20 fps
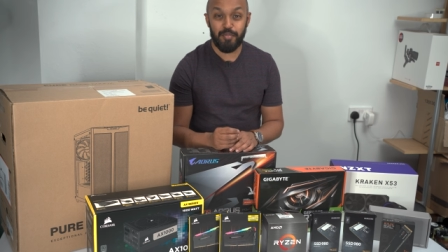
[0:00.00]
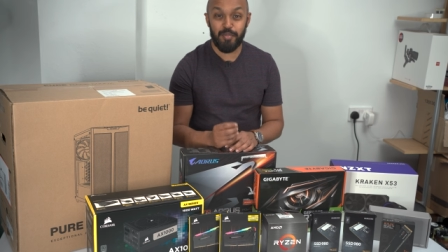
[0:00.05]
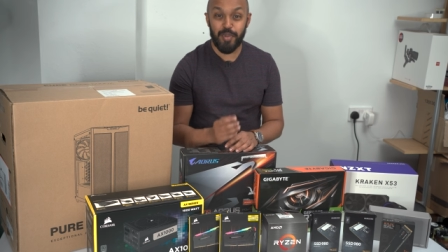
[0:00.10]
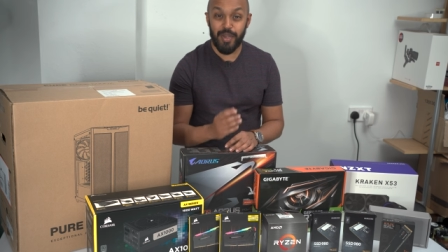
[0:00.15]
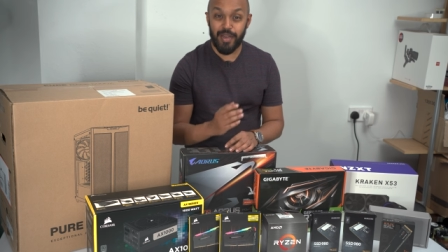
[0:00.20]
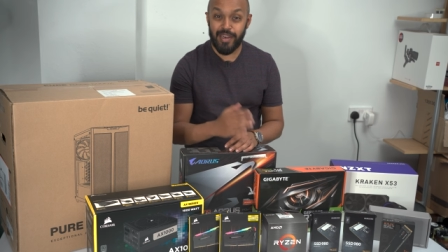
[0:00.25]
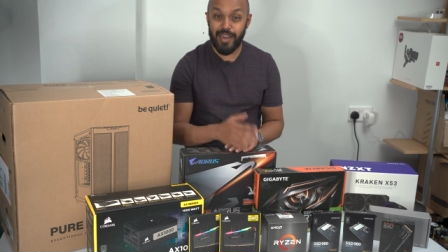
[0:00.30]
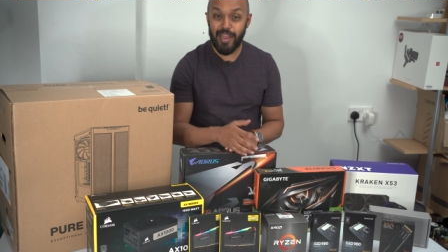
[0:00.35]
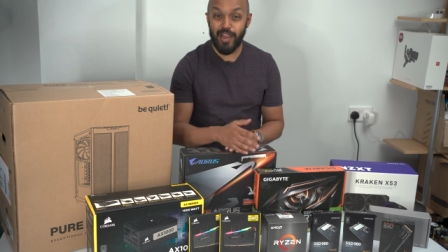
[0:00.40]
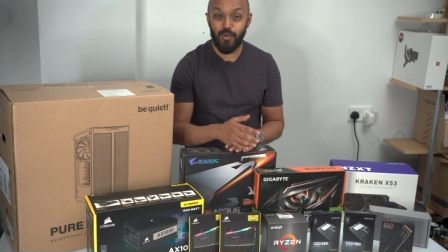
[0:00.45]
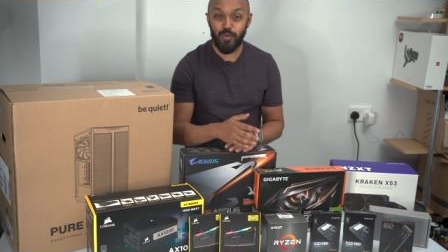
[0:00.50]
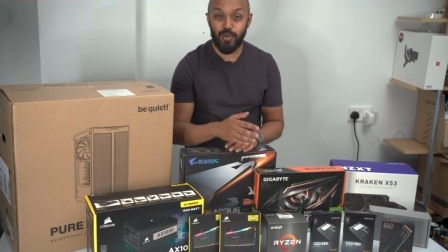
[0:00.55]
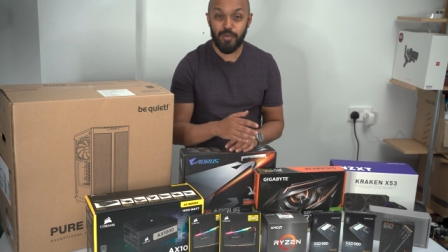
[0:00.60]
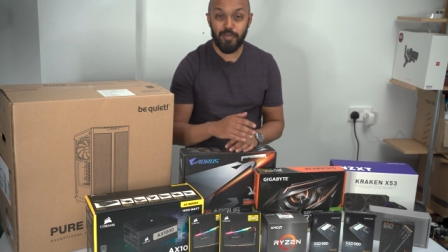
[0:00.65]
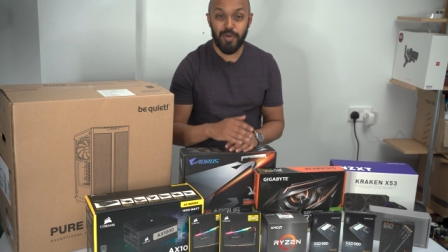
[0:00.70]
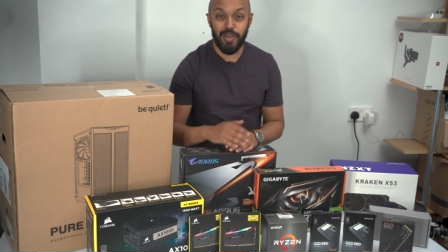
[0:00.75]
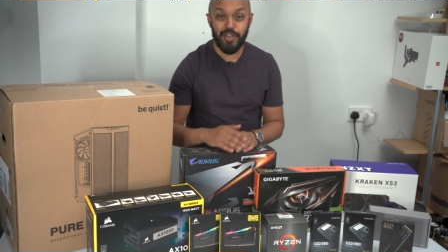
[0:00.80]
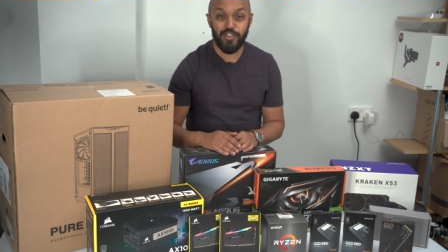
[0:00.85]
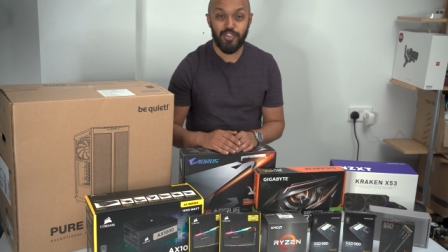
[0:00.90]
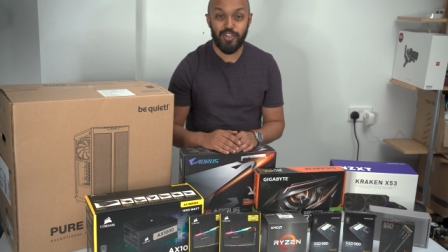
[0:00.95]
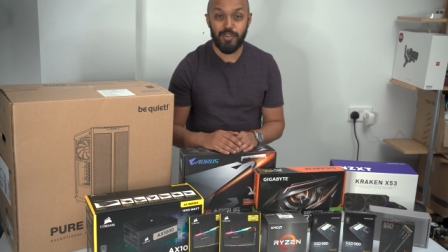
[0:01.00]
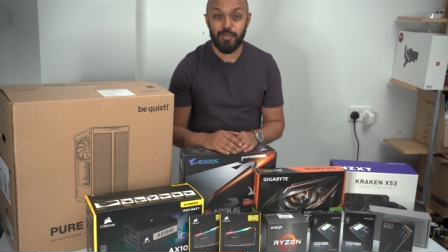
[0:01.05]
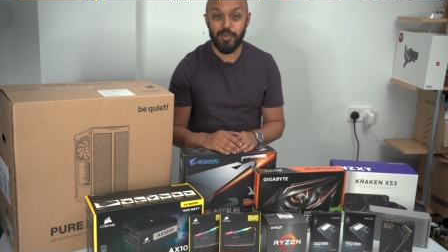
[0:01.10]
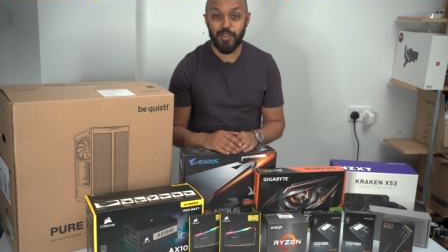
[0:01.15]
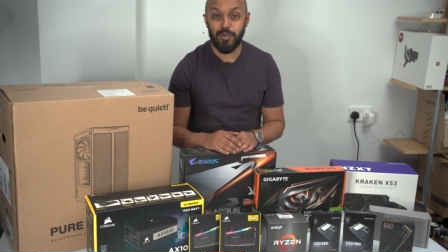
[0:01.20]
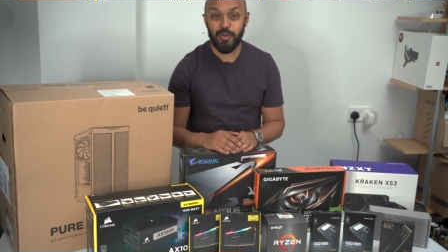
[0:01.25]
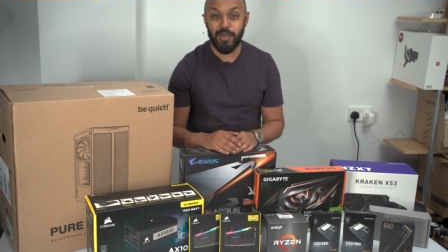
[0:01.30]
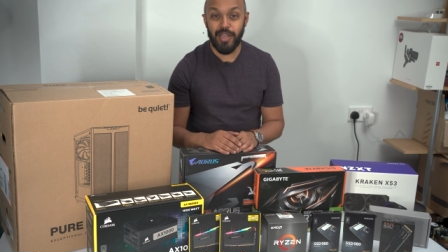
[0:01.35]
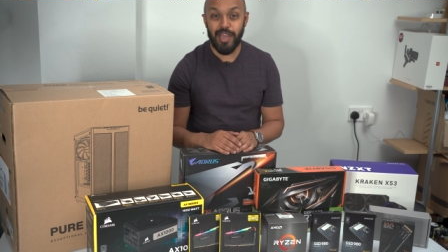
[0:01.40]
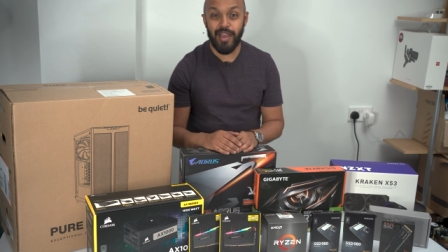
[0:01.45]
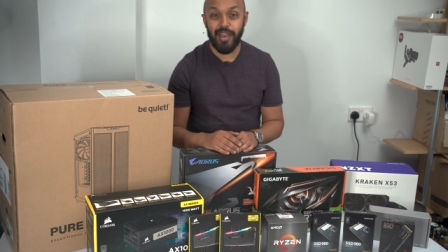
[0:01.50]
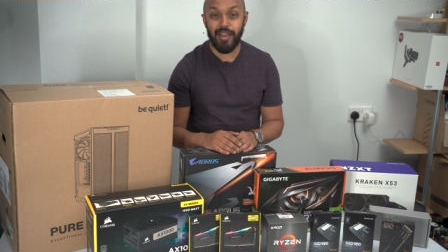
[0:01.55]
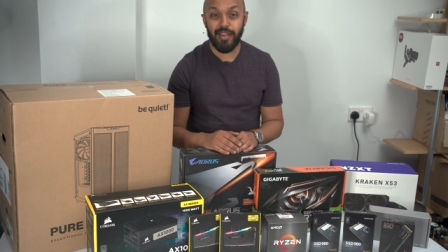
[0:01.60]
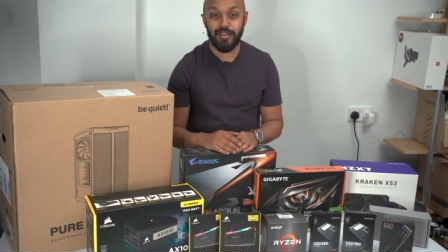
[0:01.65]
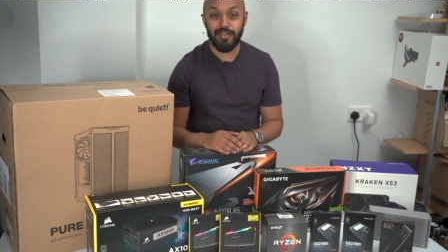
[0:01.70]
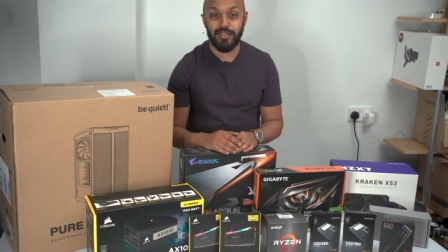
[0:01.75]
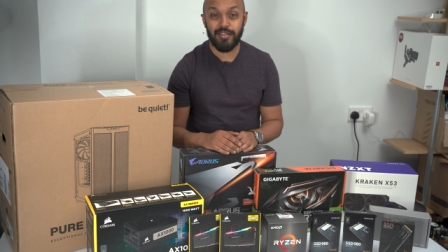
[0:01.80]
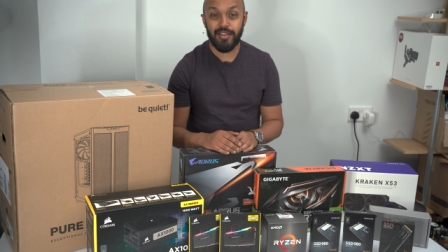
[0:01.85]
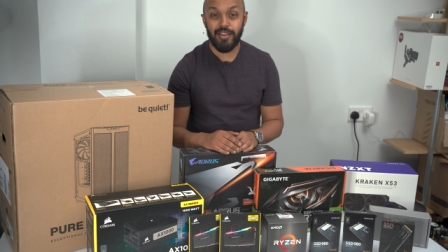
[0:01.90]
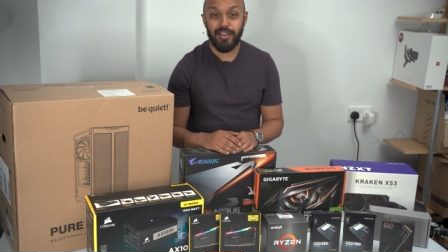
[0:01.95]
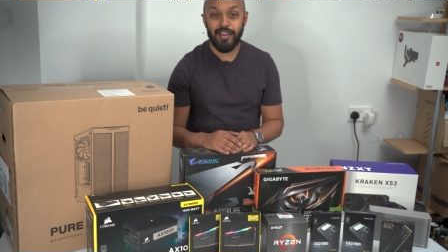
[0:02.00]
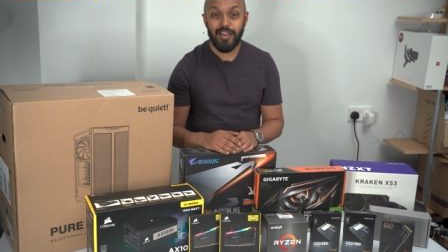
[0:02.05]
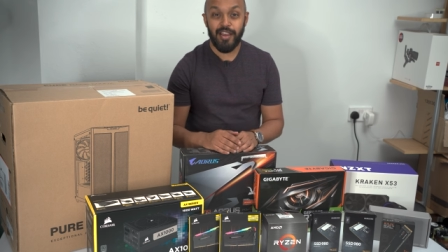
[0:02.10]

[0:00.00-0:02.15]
But now with my GPU in hand,